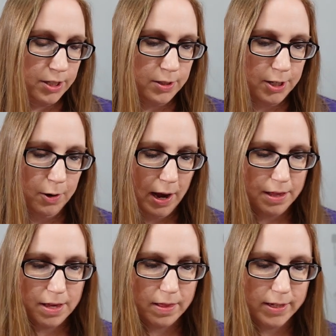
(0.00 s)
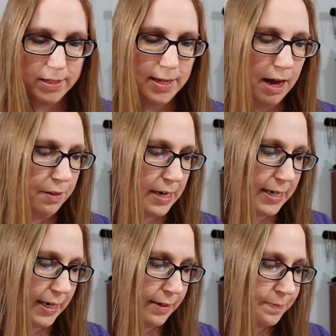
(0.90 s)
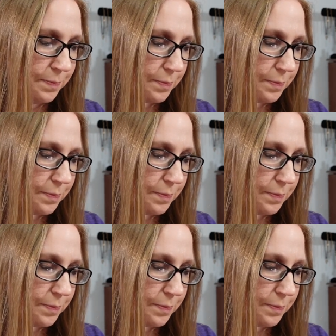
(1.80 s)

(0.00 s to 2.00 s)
so I think this is how they did it.